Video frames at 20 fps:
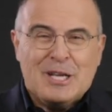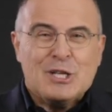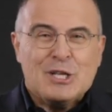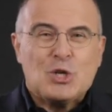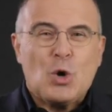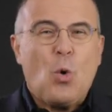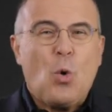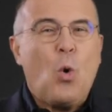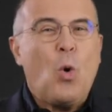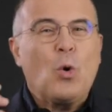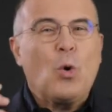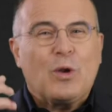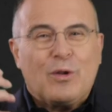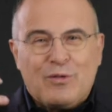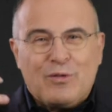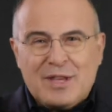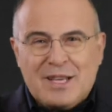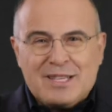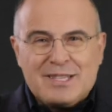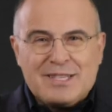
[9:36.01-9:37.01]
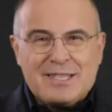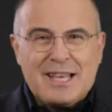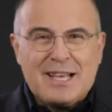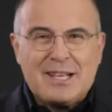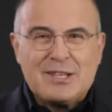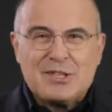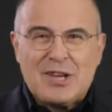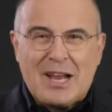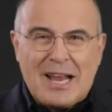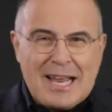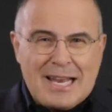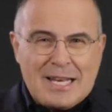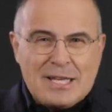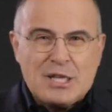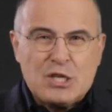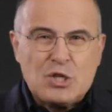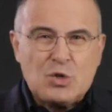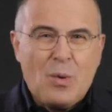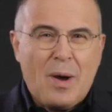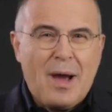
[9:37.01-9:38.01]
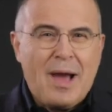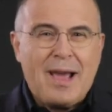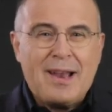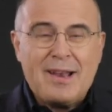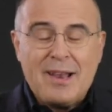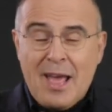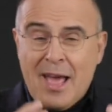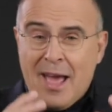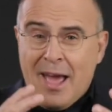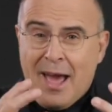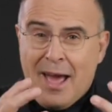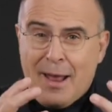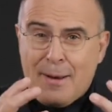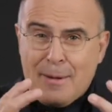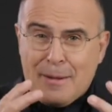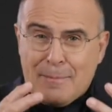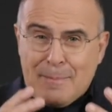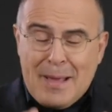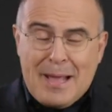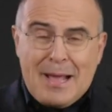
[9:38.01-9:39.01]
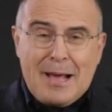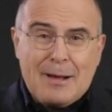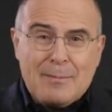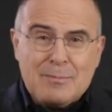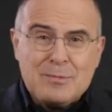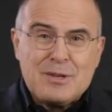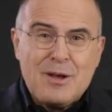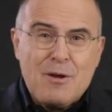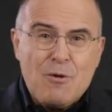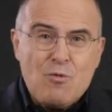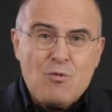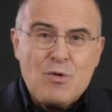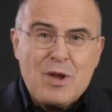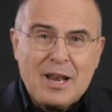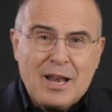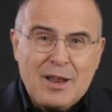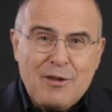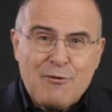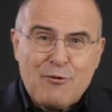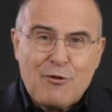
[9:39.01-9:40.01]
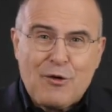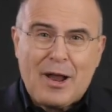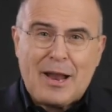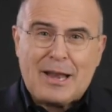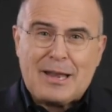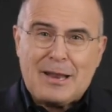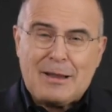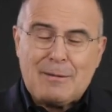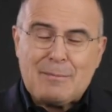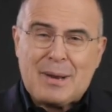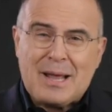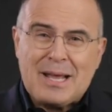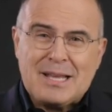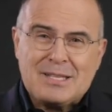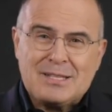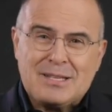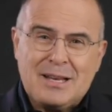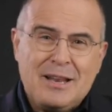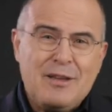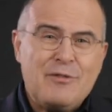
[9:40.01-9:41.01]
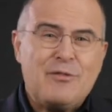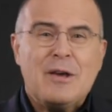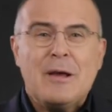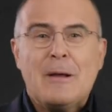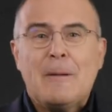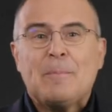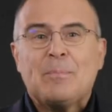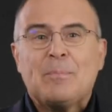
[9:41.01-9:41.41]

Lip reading: So all of these things are intertwined, and it becomes a really frightening place to live.